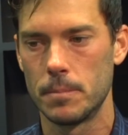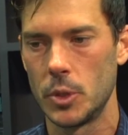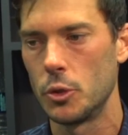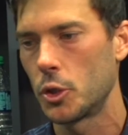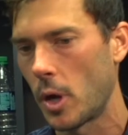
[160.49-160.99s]

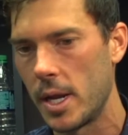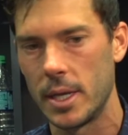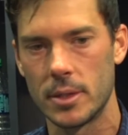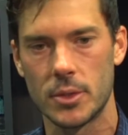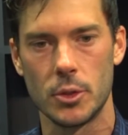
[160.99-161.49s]
New
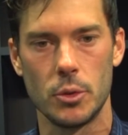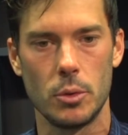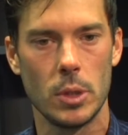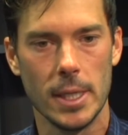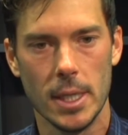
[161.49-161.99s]
trainings,
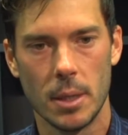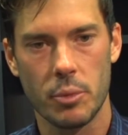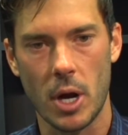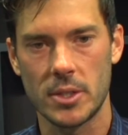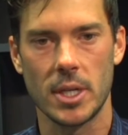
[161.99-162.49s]
new
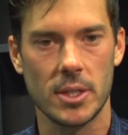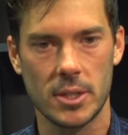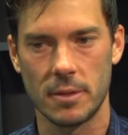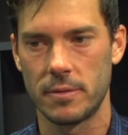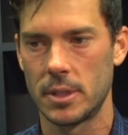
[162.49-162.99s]
process
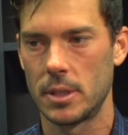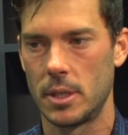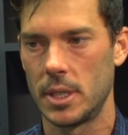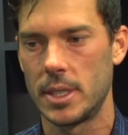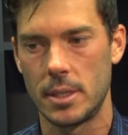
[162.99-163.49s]
of
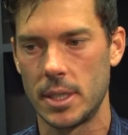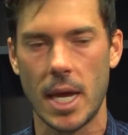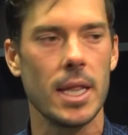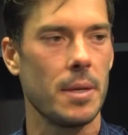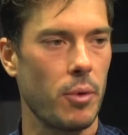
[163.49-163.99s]
the
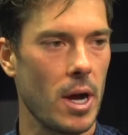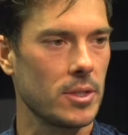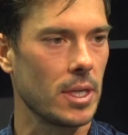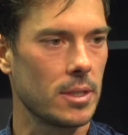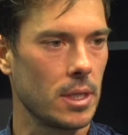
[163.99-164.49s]
daily
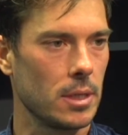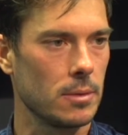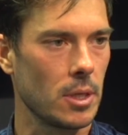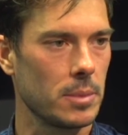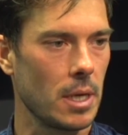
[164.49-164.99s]
process can
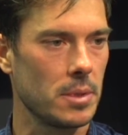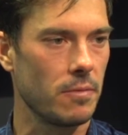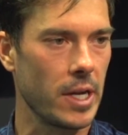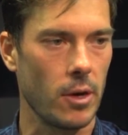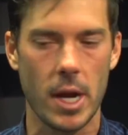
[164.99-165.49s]
sometimes
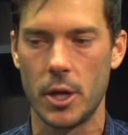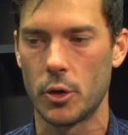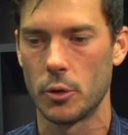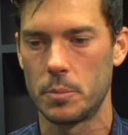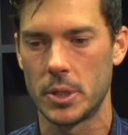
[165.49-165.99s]
invigorate a
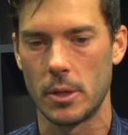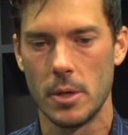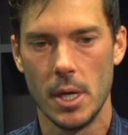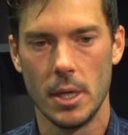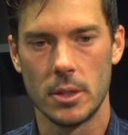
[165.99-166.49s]
group. So
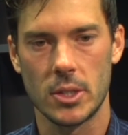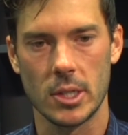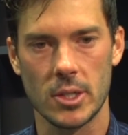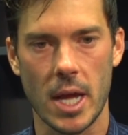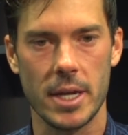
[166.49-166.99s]
just the
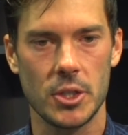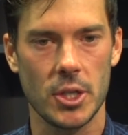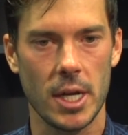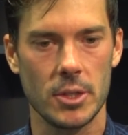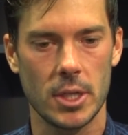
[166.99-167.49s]
slightest
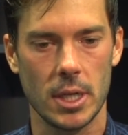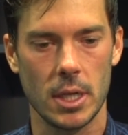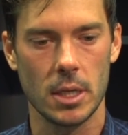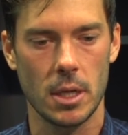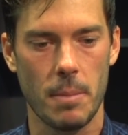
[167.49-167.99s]
change
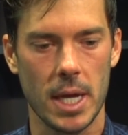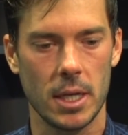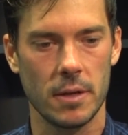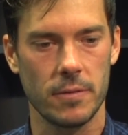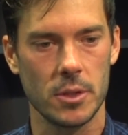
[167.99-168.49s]
can make a
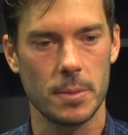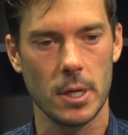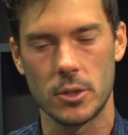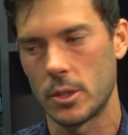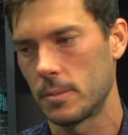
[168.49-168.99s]
difference, but
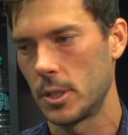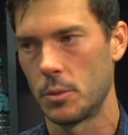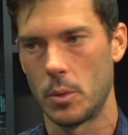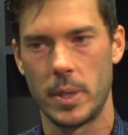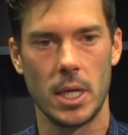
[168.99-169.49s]
also, you know,
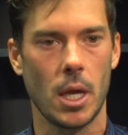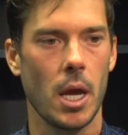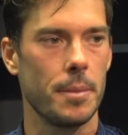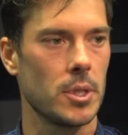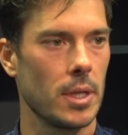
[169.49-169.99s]
we're winning
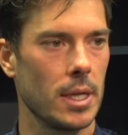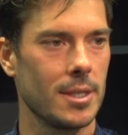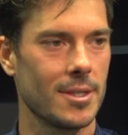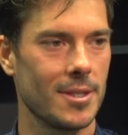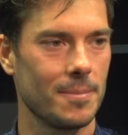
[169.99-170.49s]
games, so that
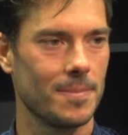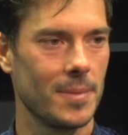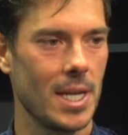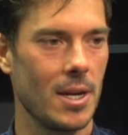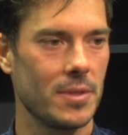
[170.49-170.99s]
doesn't help.
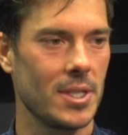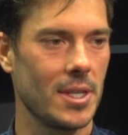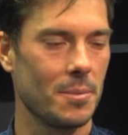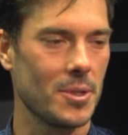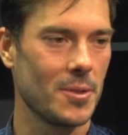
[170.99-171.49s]
That obviously helps.